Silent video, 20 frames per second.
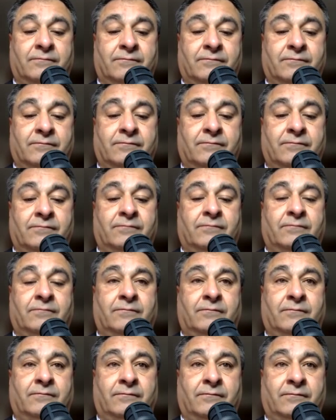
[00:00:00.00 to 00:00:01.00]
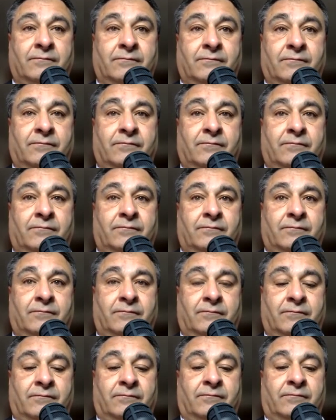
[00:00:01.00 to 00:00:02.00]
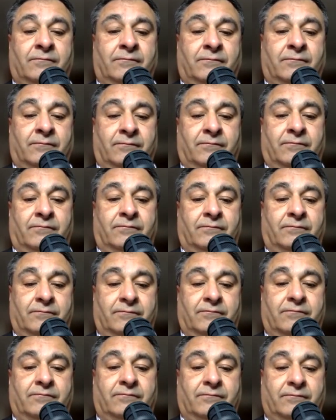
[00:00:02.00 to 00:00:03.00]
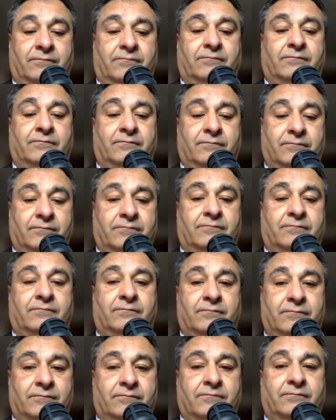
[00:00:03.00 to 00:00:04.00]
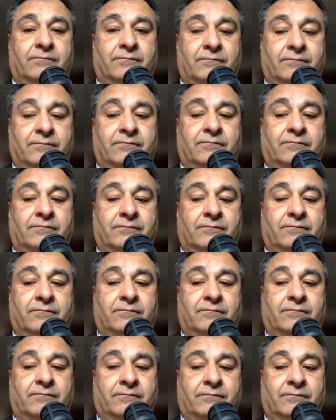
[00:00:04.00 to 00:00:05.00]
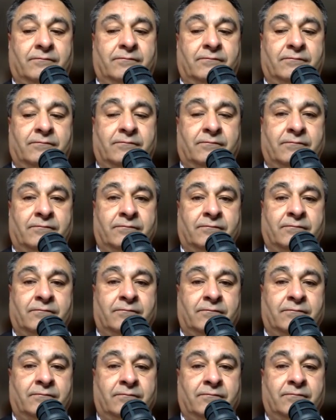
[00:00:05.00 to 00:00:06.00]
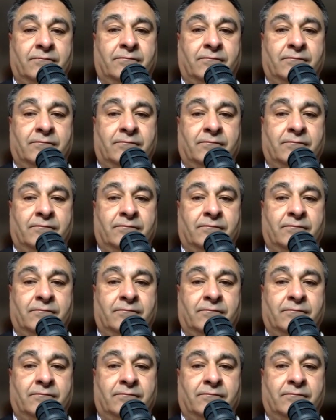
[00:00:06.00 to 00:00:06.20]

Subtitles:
(silent)